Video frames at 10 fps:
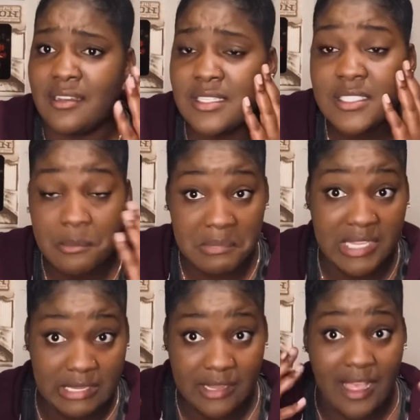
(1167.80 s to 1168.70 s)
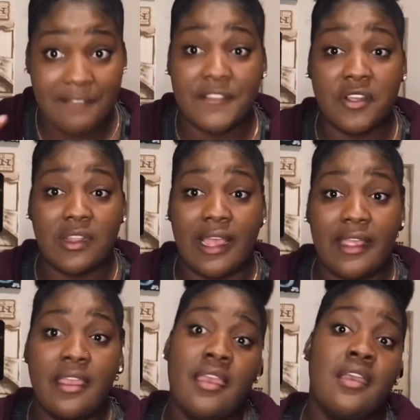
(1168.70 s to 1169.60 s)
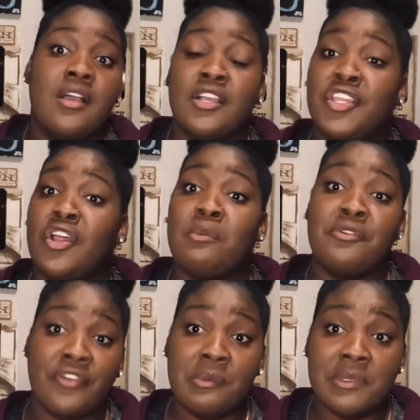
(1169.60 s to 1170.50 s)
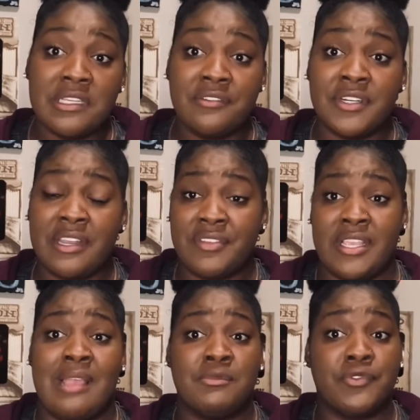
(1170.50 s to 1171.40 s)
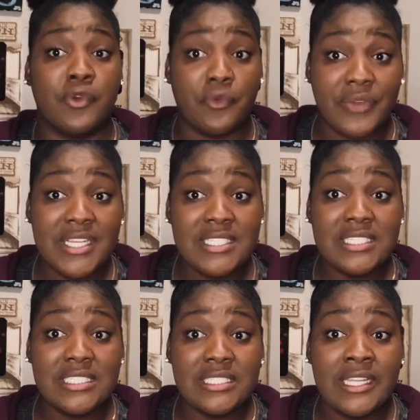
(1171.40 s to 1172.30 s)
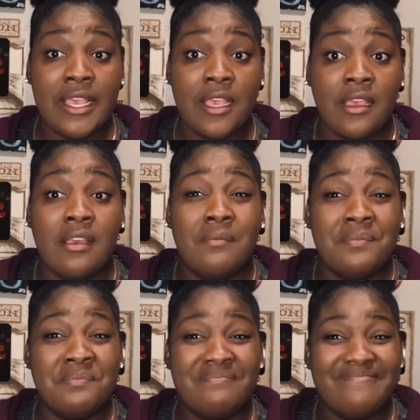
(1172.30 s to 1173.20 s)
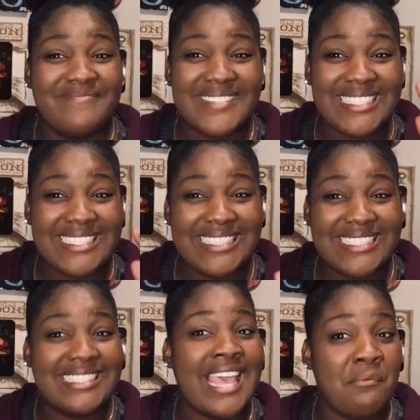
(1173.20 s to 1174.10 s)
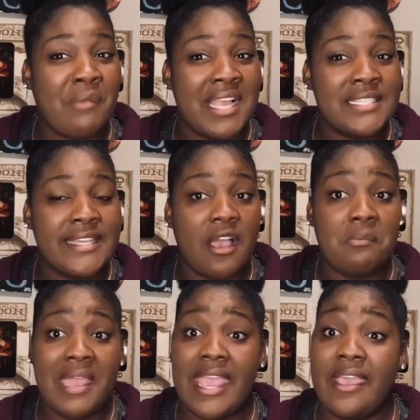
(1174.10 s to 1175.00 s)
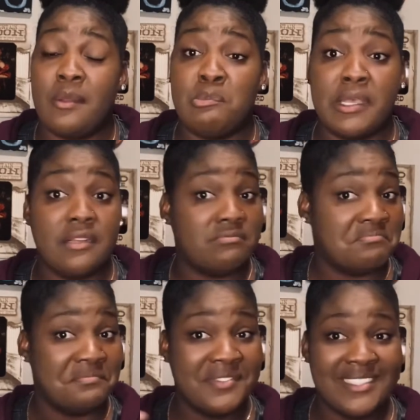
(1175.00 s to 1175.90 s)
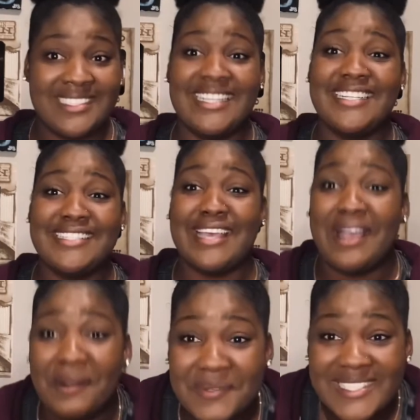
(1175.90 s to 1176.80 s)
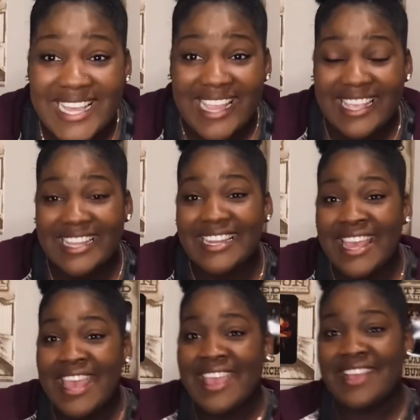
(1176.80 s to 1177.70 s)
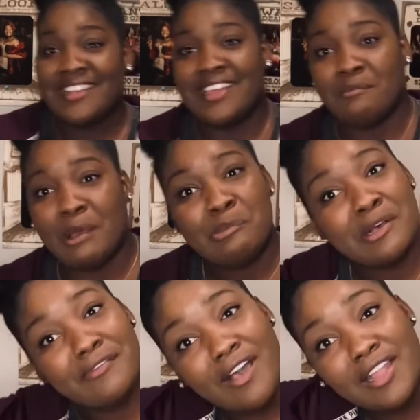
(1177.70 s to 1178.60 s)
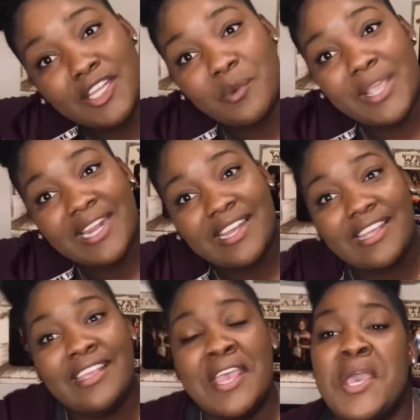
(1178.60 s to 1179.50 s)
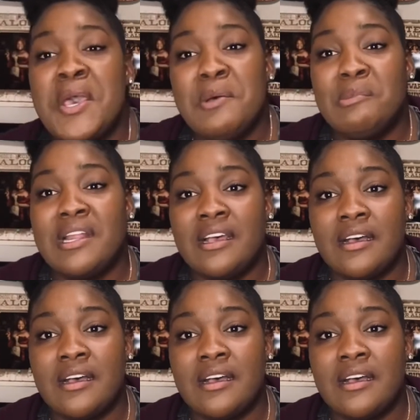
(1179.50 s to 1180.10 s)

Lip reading: to me, I felt like, I'm a firm believer in everything happens for a reason. That might sound bad, but that's how I was thinking. Dang, my puff all in the way of the D. But,